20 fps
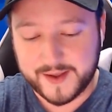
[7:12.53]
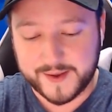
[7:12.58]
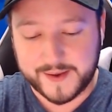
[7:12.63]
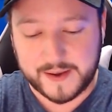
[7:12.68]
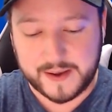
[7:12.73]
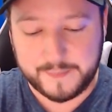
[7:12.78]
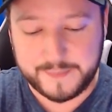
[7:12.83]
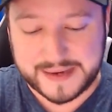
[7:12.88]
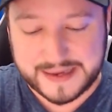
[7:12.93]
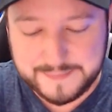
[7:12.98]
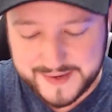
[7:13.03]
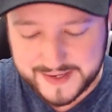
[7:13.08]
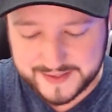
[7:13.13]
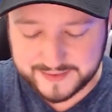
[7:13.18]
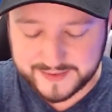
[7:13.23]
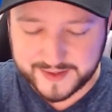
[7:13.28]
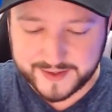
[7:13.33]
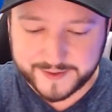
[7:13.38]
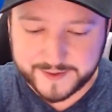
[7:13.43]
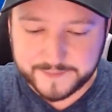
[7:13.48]
Uh, but I
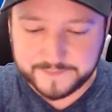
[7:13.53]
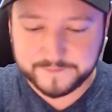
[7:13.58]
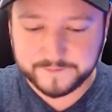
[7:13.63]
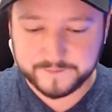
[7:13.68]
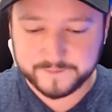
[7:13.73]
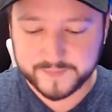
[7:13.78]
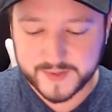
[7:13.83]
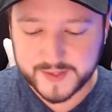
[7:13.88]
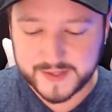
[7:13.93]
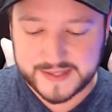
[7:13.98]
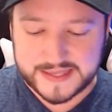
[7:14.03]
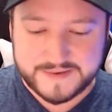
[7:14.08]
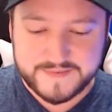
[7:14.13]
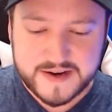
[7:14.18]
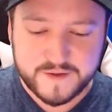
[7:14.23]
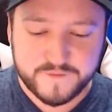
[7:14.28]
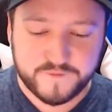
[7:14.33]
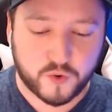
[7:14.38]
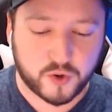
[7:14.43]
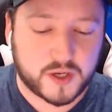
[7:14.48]
mean, like,
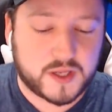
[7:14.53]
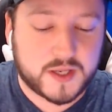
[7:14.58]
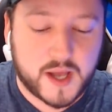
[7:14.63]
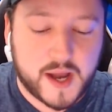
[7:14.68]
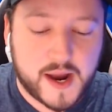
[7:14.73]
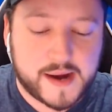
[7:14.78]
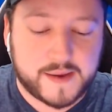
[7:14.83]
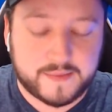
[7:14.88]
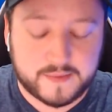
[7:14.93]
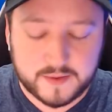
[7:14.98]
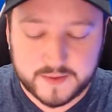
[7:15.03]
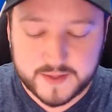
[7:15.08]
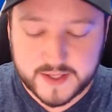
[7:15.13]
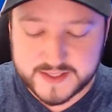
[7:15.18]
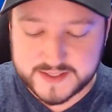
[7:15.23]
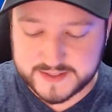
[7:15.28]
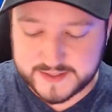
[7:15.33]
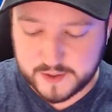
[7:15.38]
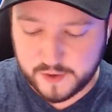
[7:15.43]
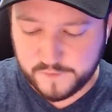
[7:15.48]
even at forty-nine,
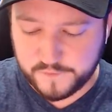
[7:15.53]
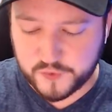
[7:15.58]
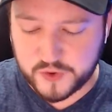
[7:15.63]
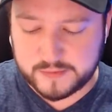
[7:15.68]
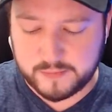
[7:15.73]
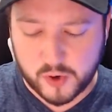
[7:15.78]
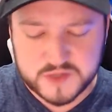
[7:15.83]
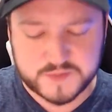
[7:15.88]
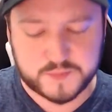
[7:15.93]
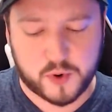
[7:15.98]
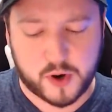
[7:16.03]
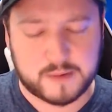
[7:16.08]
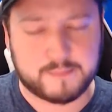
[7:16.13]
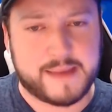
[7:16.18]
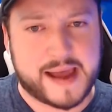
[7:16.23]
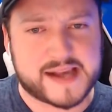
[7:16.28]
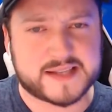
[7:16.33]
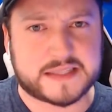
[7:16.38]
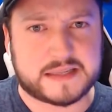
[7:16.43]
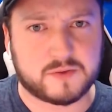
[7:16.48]
it's still, for the most part,
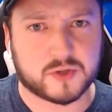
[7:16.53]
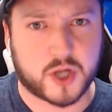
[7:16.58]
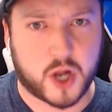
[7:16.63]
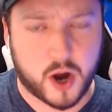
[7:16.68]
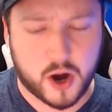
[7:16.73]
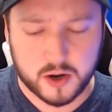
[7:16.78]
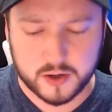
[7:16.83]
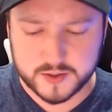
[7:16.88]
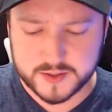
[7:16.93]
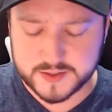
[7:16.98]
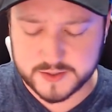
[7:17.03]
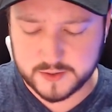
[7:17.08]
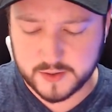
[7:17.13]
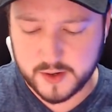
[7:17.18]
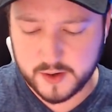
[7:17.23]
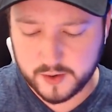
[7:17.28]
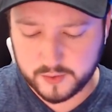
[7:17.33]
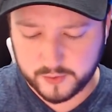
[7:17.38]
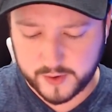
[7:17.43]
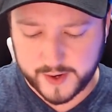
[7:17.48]
max level cards,
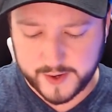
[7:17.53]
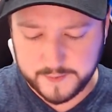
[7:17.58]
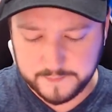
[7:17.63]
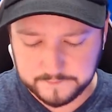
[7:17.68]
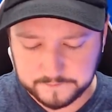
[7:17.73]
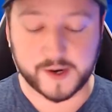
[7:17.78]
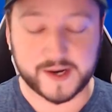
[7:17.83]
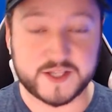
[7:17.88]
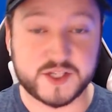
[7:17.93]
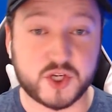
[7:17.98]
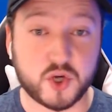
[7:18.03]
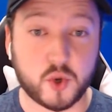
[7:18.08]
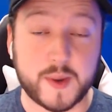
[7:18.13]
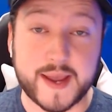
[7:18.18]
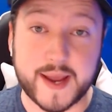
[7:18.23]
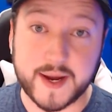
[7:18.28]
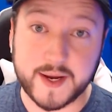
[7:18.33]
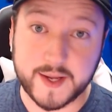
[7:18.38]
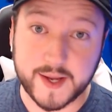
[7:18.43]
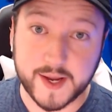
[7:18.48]
right? All right, let's
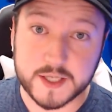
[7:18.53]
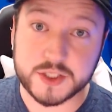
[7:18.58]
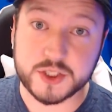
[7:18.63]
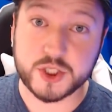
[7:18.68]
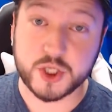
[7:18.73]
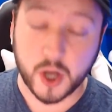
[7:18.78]
go ahead, guys.